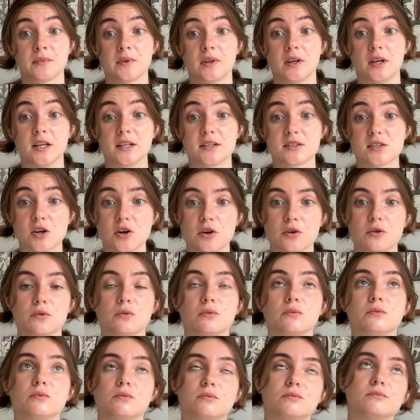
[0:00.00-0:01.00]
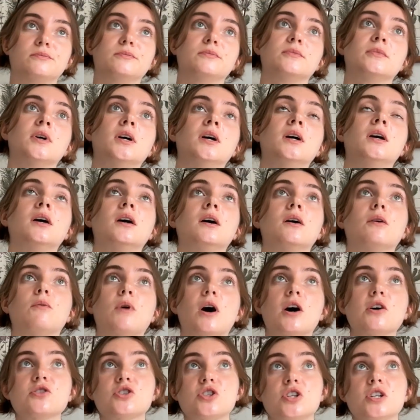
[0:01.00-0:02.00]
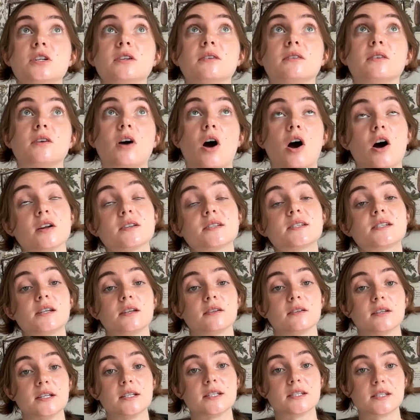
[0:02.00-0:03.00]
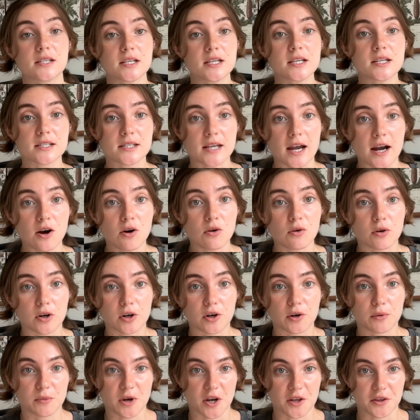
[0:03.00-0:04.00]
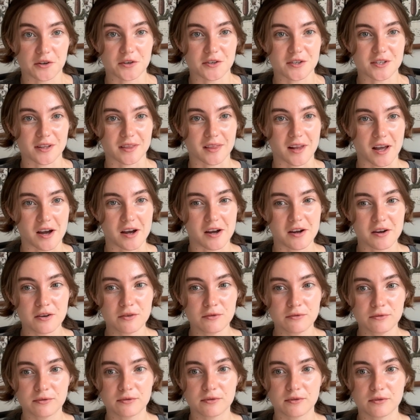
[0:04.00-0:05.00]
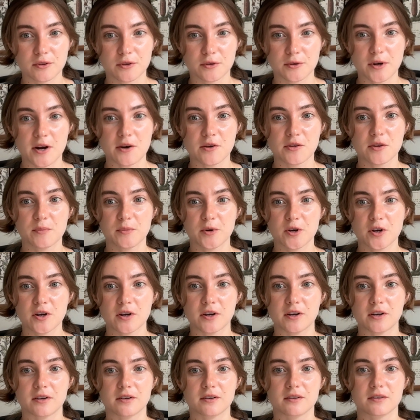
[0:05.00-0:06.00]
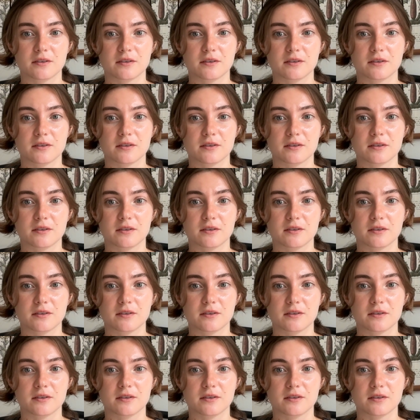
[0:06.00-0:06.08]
And so while she constantly seeks out her mother's love throughout the book,